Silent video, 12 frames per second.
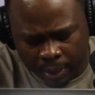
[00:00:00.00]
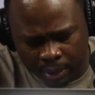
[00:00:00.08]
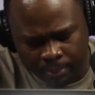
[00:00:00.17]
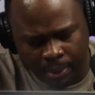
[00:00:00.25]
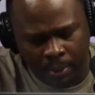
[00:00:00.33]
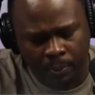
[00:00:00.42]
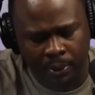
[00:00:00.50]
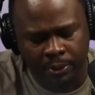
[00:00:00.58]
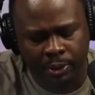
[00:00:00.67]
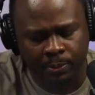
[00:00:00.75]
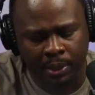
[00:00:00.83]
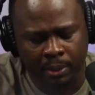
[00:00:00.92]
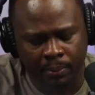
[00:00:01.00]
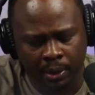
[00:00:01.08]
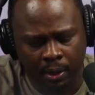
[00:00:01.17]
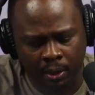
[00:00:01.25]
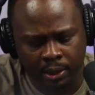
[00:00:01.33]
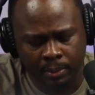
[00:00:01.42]
my wheels spin. But
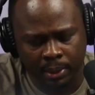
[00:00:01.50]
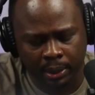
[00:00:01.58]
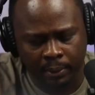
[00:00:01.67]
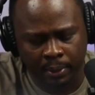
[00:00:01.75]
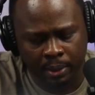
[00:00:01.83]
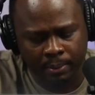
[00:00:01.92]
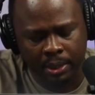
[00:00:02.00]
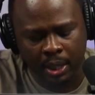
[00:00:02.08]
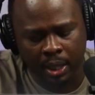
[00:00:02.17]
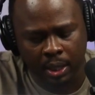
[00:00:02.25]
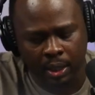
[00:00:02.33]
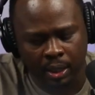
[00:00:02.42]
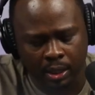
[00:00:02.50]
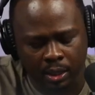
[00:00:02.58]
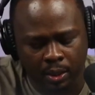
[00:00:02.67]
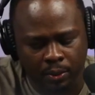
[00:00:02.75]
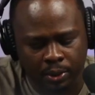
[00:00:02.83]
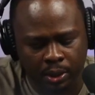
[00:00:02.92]
ultimately, what I'm saying,
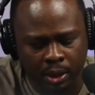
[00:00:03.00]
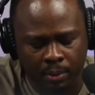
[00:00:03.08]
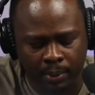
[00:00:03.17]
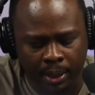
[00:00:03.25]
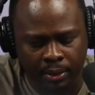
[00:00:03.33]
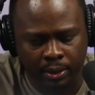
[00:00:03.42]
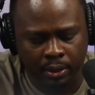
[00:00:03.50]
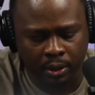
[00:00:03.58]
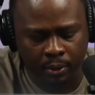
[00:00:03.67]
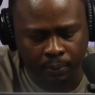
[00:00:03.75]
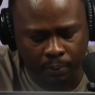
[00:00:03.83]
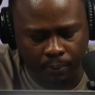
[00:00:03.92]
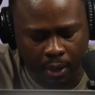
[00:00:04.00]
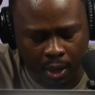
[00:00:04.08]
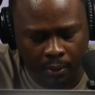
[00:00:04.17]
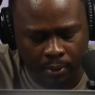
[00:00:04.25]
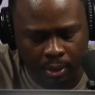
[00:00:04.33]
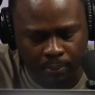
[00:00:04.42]
to come back to your
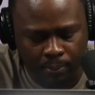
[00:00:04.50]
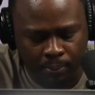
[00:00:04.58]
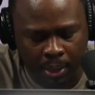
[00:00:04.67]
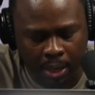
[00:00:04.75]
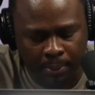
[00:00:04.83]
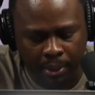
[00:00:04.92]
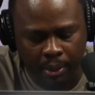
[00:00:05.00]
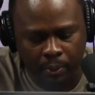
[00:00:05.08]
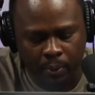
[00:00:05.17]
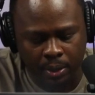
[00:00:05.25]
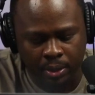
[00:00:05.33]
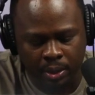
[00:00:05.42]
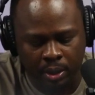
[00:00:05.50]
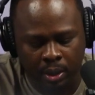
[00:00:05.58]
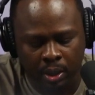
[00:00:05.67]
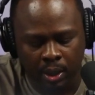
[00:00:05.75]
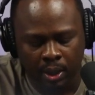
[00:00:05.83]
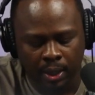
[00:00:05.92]
primary question,
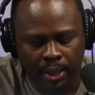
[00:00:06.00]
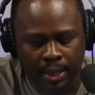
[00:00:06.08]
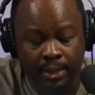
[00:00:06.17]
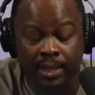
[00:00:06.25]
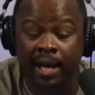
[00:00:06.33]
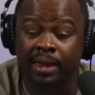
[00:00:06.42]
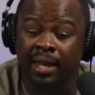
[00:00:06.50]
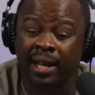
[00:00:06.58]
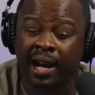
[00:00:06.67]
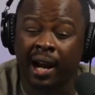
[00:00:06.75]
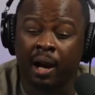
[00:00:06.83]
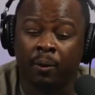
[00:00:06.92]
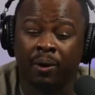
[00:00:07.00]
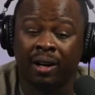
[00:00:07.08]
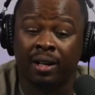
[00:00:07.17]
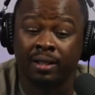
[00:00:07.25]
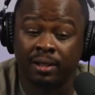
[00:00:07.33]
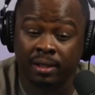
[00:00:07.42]
is I think our
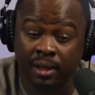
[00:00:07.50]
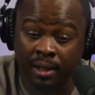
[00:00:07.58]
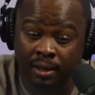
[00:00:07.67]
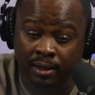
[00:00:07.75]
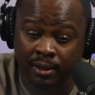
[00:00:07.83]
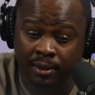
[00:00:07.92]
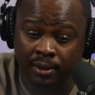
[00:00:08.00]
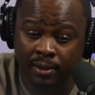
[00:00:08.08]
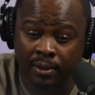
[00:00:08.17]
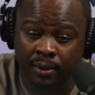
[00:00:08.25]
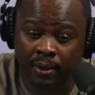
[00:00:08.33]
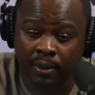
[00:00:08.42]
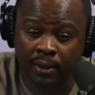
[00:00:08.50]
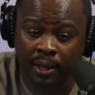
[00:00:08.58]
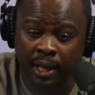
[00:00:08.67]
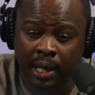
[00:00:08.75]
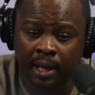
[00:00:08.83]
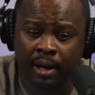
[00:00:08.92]
agendas
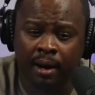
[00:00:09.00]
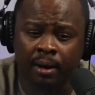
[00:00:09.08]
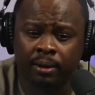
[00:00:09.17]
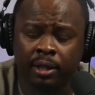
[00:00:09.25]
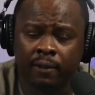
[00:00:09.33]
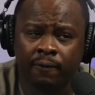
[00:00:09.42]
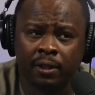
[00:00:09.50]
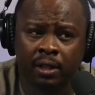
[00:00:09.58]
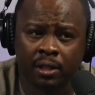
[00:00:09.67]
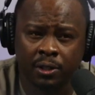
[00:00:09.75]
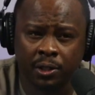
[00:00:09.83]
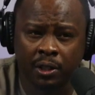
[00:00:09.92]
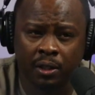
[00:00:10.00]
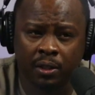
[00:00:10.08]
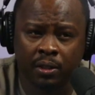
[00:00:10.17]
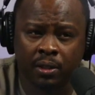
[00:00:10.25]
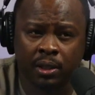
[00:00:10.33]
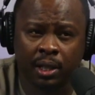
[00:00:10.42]
and our
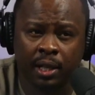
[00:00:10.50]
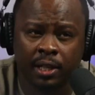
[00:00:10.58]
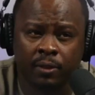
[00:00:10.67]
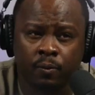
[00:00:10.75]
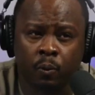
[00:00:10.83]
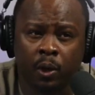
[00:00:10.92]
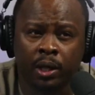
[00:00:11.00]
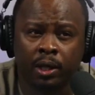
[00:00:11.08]
definitions is what